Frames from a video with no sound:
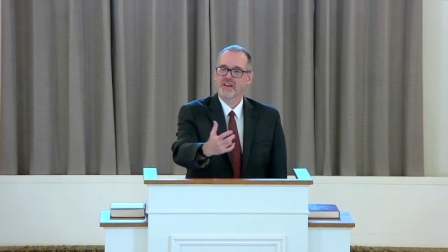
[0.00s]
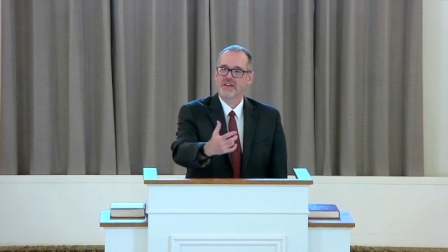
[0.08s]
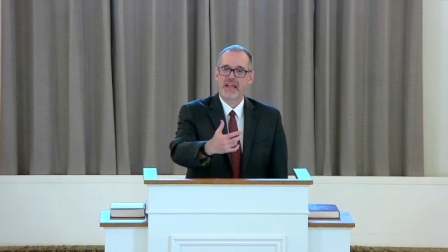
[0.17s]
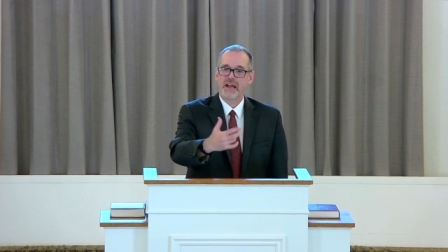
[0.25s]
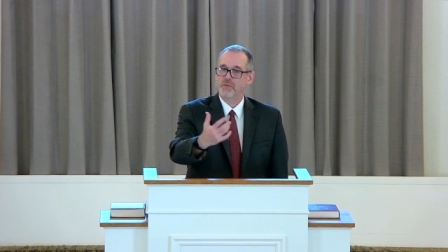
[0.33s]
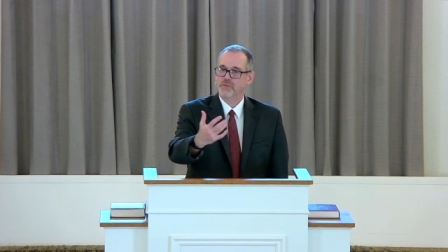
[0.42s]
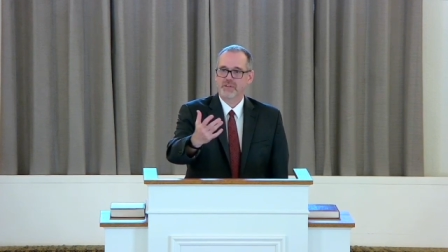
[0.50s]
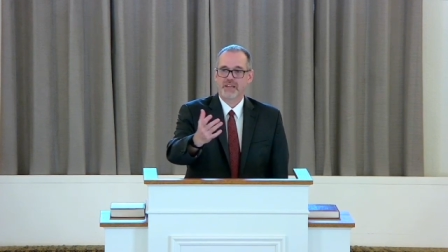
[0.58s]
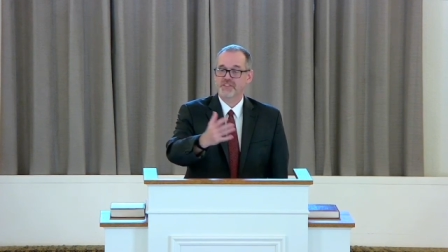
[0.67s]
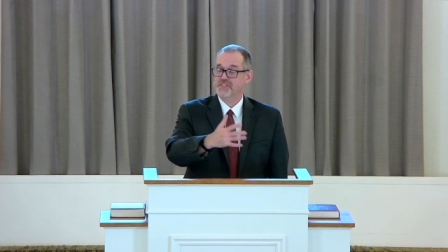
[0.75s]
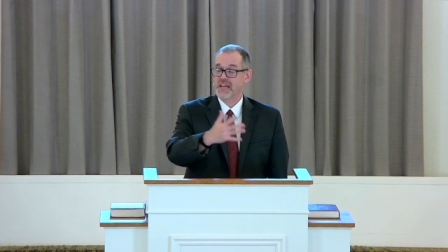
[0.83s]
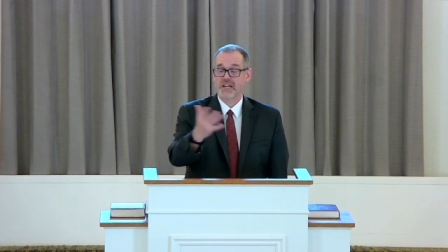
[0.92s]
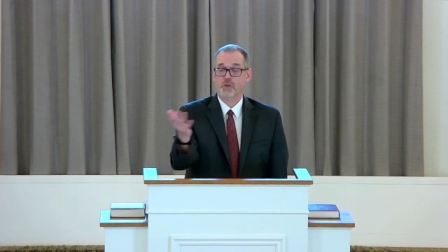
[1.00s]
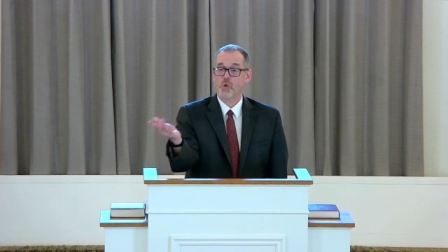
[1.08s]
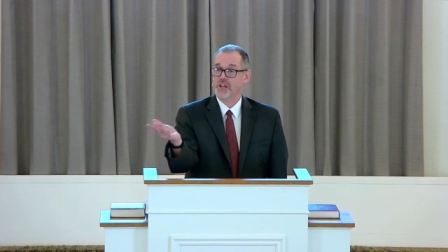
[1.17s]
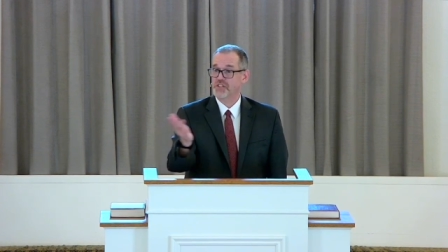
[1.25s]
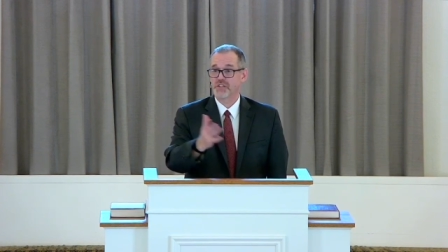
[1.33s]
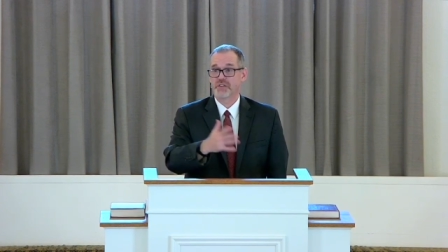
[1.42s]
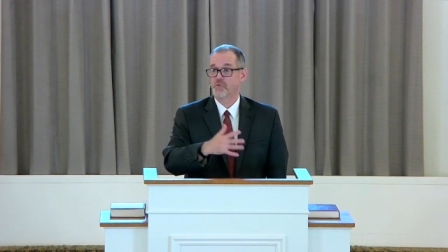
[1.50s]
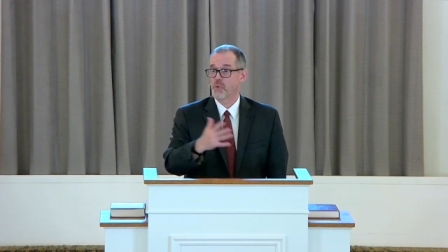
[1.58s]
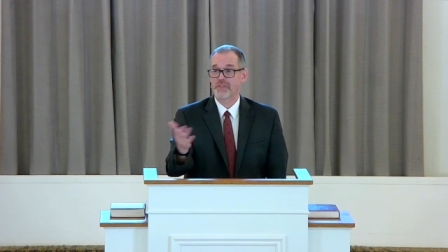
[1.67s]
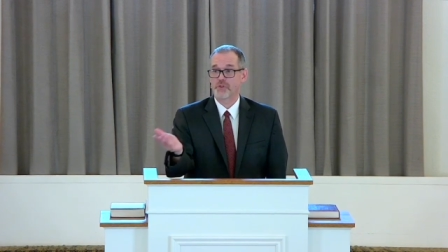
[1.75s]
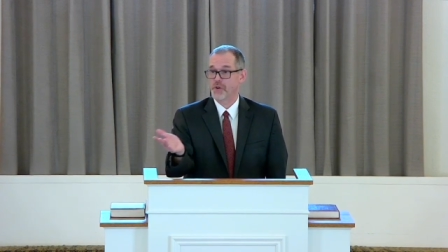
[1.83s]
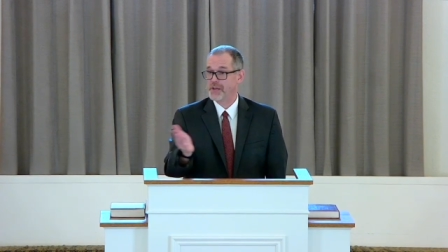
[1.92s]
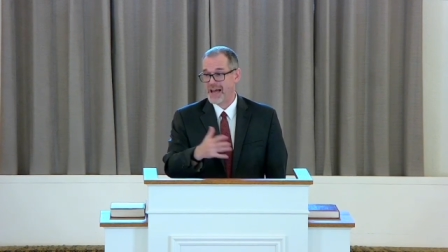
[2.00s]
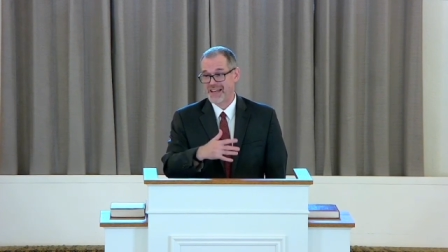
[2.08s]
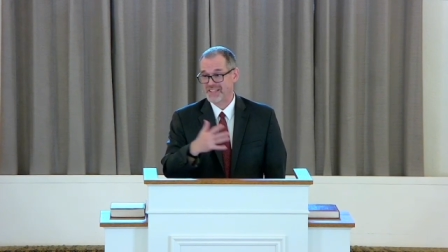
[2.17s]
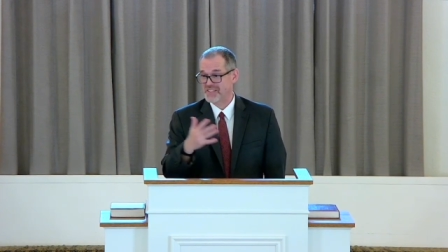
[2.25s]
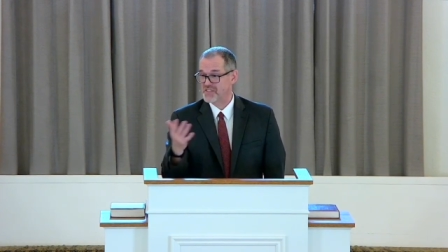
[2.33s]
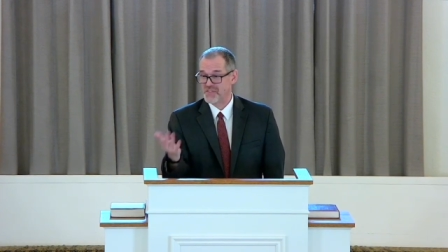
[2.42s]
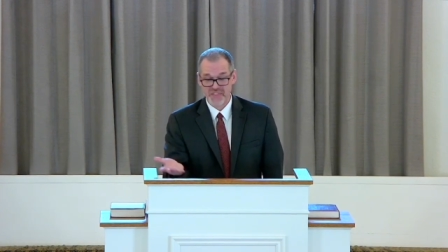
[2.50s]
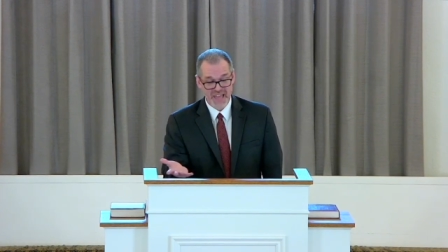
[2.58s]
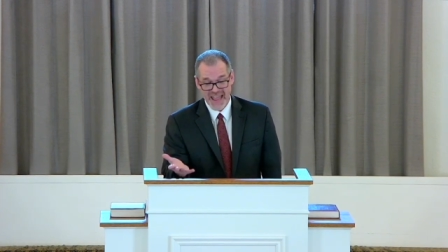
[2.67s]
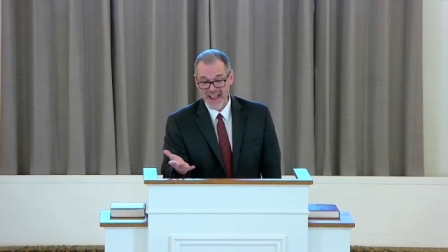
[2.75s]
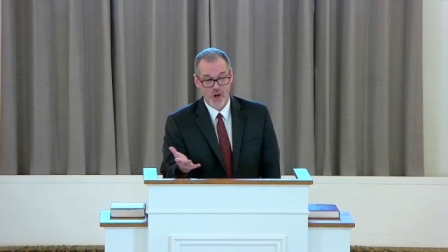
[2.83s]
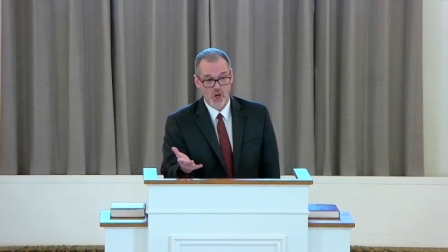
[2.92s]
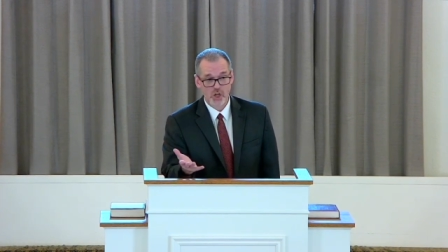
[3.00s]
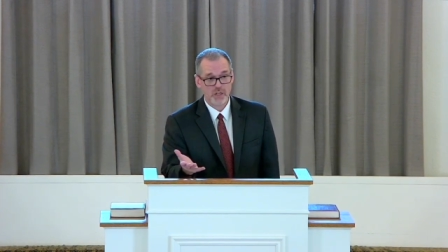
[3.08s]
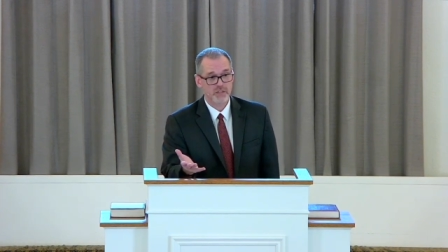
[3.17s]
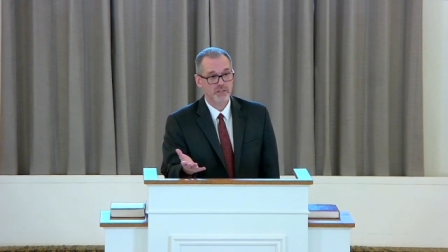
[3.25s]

Now, it's not a question of whether or not it's there,